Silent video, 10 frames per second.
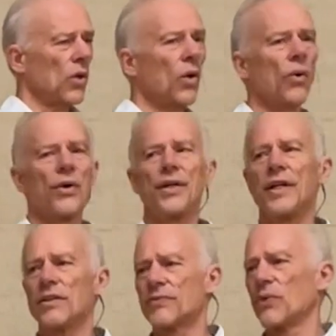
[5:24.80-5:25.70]
Or
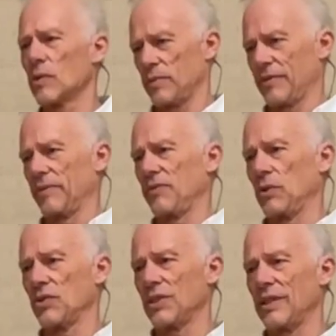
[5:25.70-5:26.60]
another form of
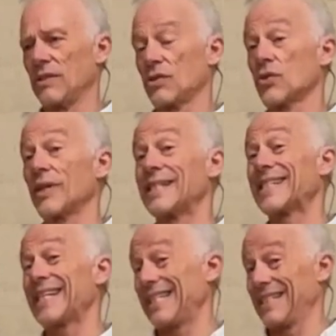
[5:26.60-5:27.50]
confusion is
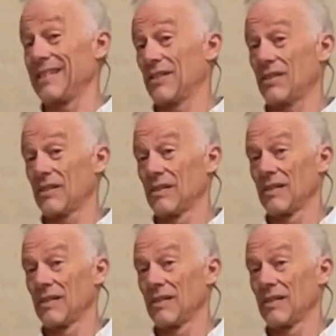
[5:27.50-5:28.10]
transcendence.